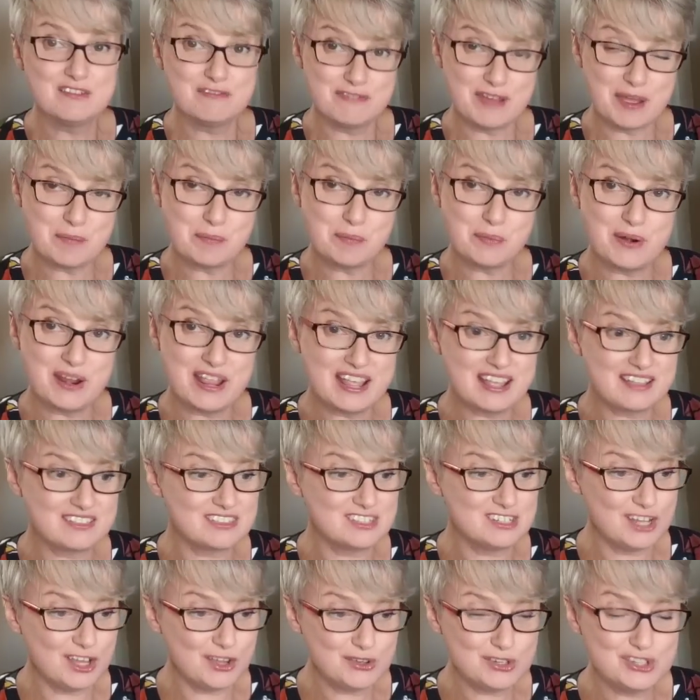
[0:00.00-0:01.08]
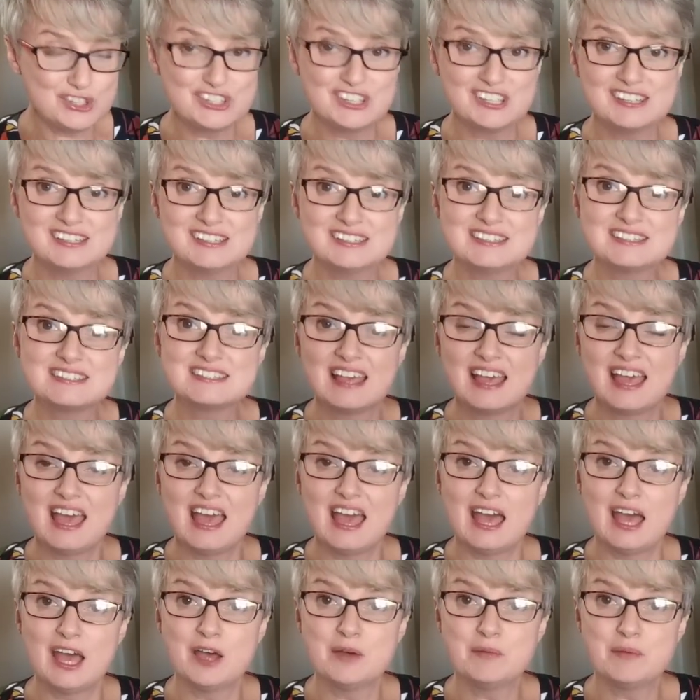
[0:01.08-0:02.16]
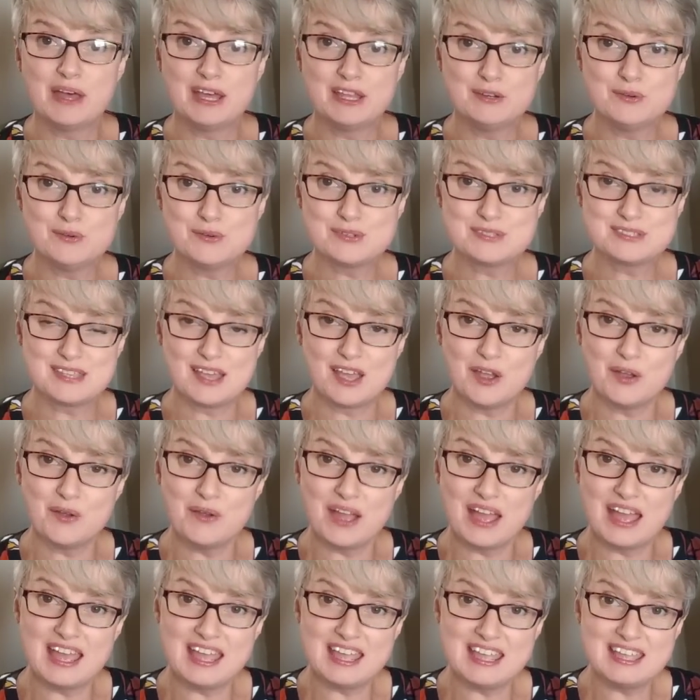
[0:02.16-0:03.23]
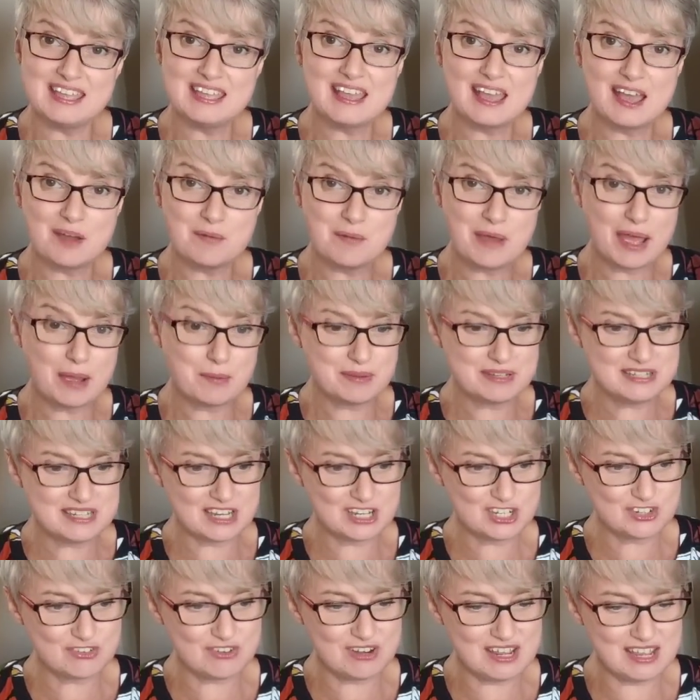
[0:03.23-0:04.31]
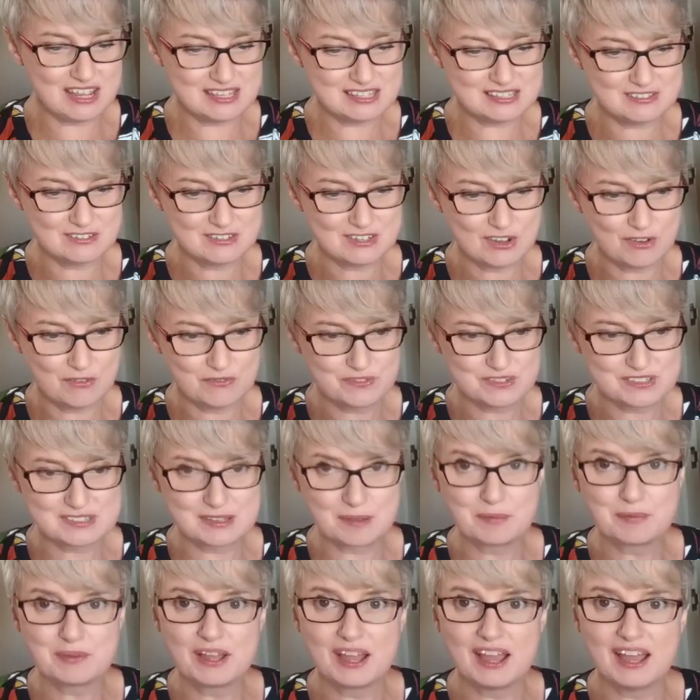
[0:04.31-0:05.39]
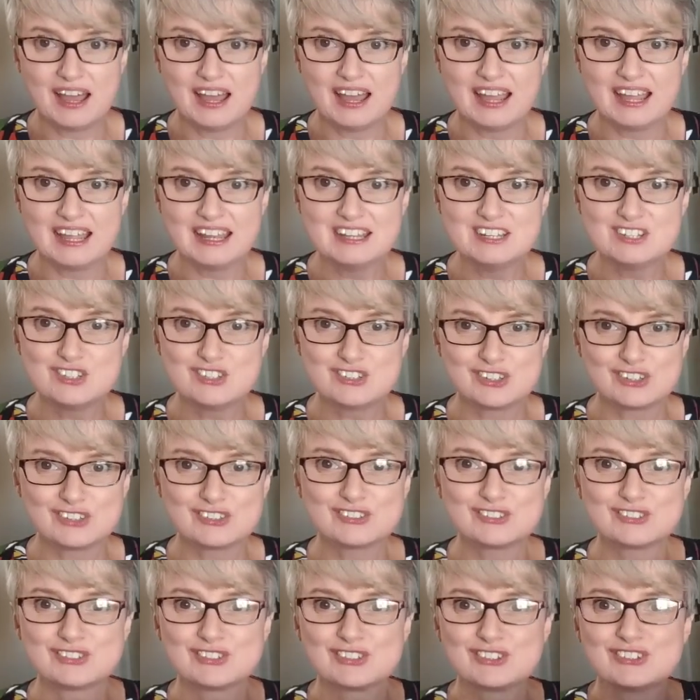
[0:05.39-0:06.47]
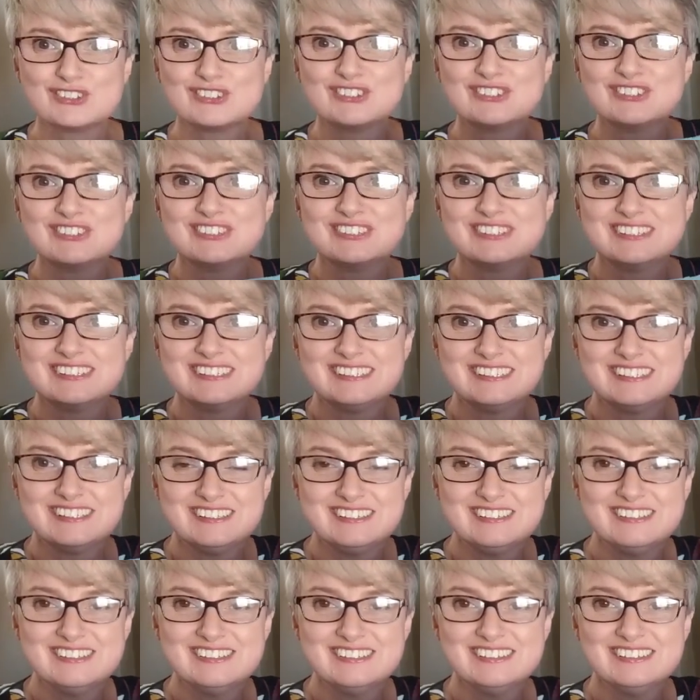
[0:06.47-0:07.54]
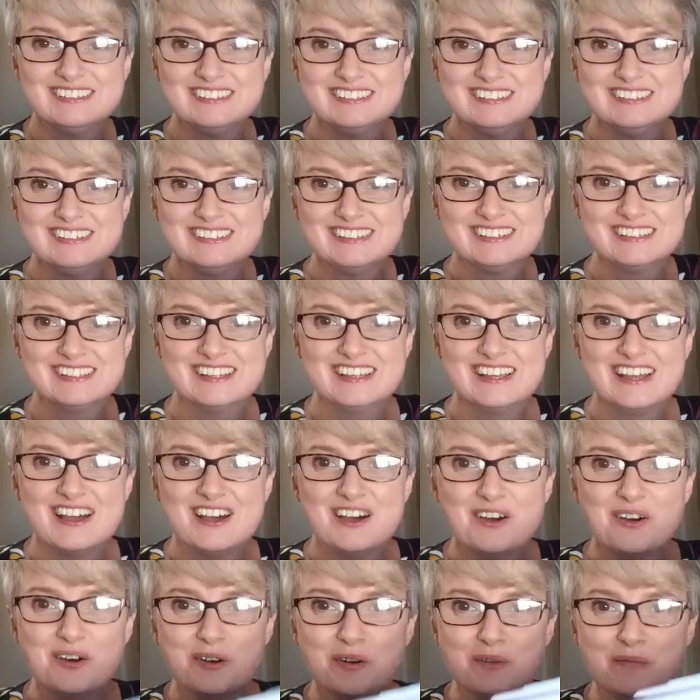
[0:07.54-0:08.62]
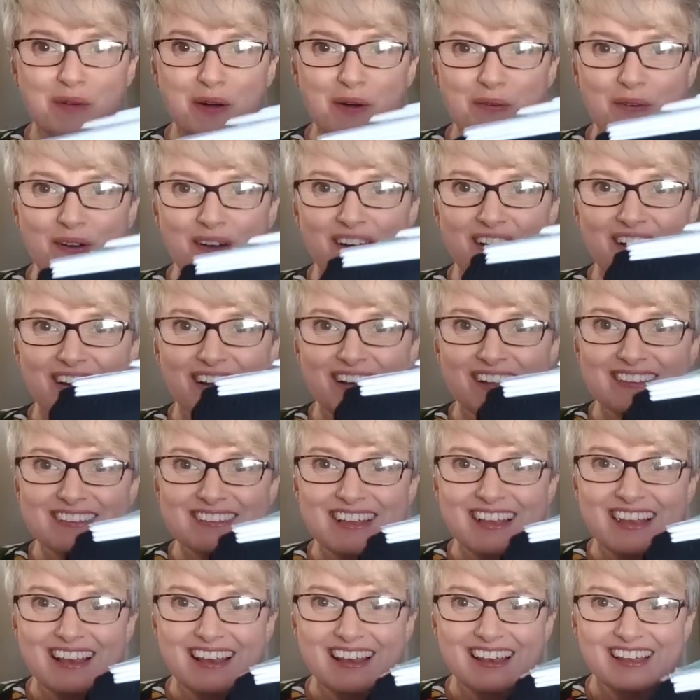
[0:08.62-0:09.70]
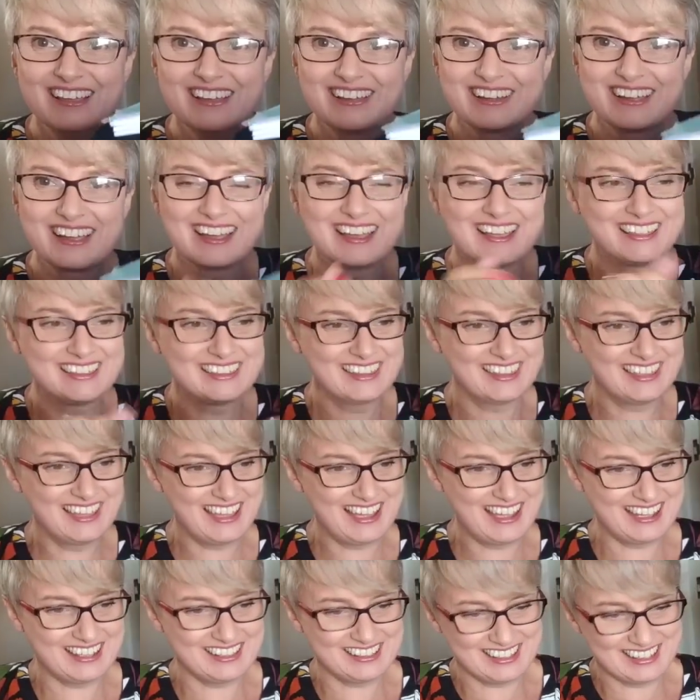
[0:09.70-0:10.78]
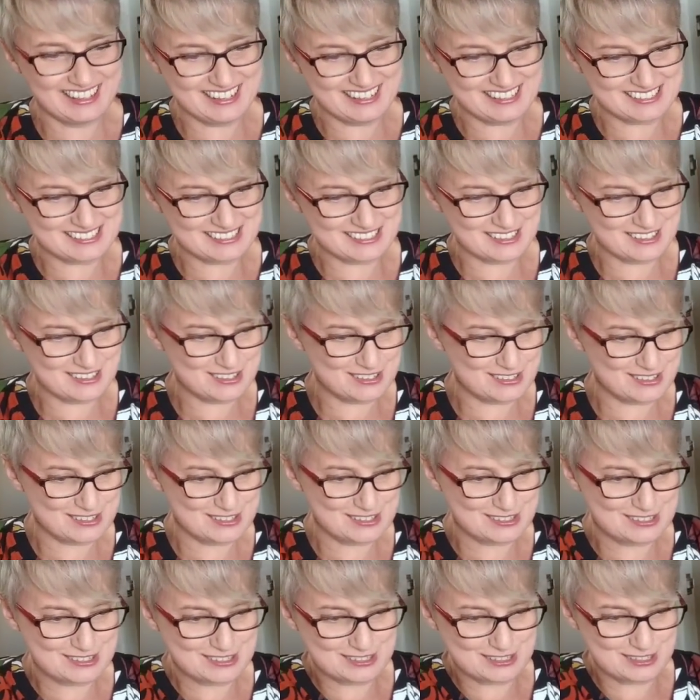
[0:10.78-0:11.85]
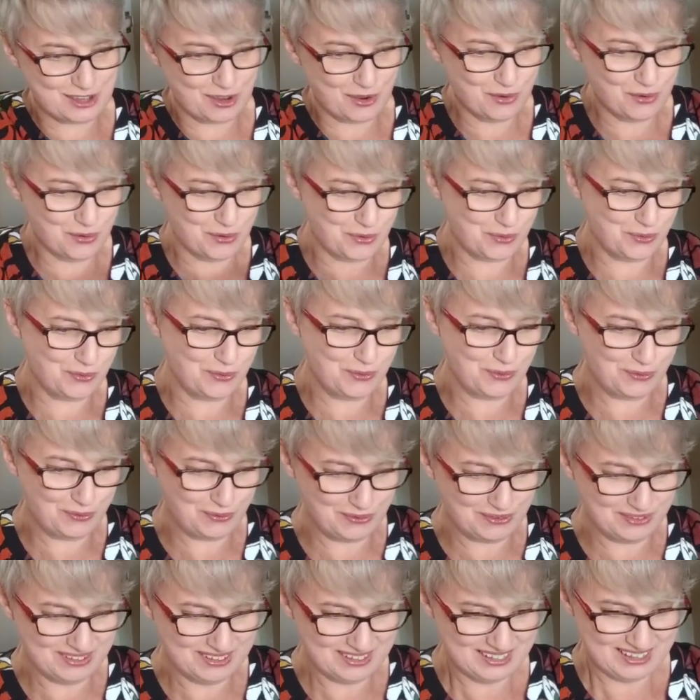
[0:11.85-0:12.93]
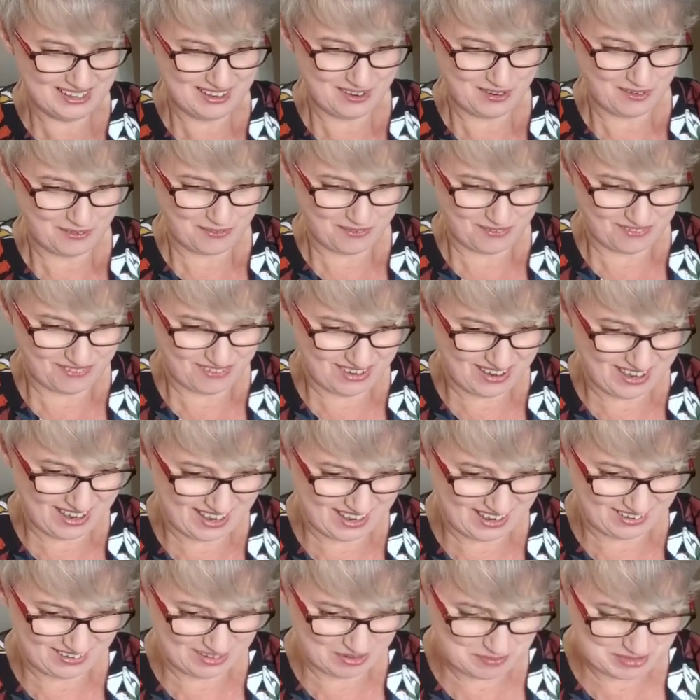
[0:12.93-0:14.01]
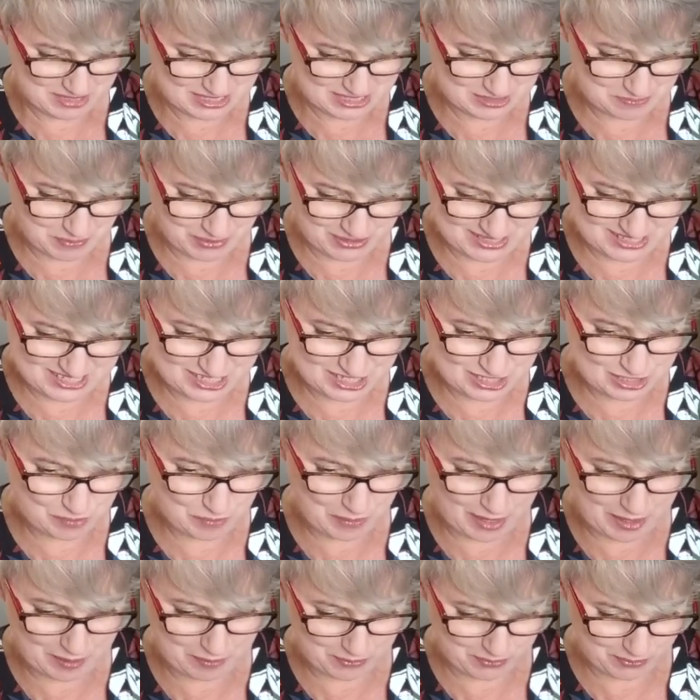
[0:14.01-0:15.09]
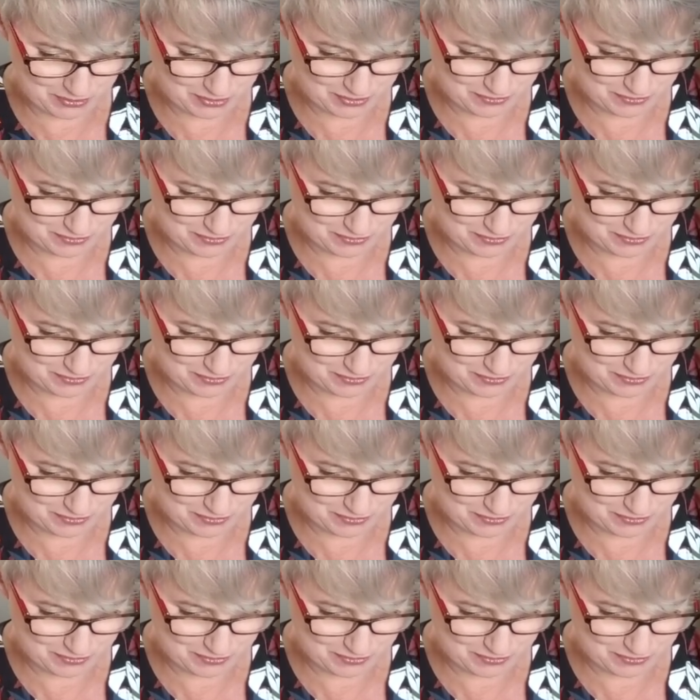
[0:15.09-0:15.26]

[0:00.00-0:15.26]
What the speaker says: the fabric, the notions, and also a haberdashery gift of some kind. Dun dun dun! Oh my word, look at that. That is so cool. Wow, let me just put the tissue paper